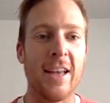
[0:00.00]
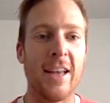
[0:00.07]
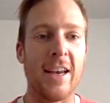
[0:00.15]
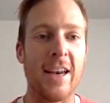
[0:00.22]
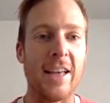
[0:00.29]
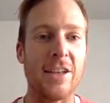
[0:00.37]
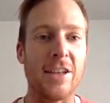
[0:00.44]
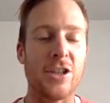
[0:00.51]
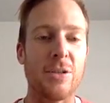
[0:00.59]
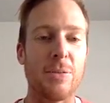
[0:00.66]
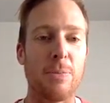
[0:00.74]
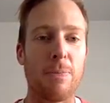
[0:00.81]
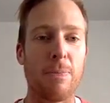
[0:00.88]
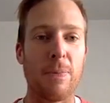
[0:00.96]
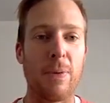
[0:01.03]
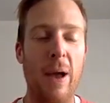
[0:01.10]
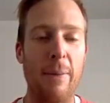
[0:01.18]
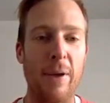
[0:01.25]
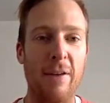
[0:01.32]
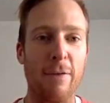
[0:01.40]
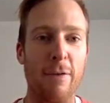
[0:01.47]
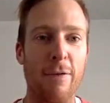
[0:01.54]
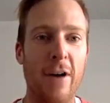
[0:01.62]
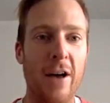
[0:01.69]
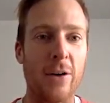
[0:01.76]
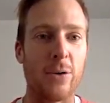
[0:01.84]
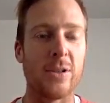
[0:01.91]
Nidge coming in for
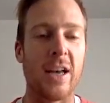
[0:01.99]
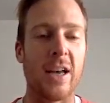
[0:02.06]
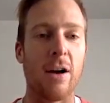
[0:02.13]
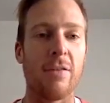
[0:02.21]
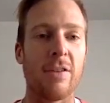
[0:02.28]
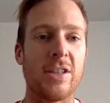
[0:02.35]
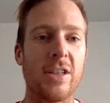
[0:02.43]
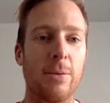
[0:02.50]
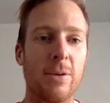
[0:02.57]
finals day, obviously with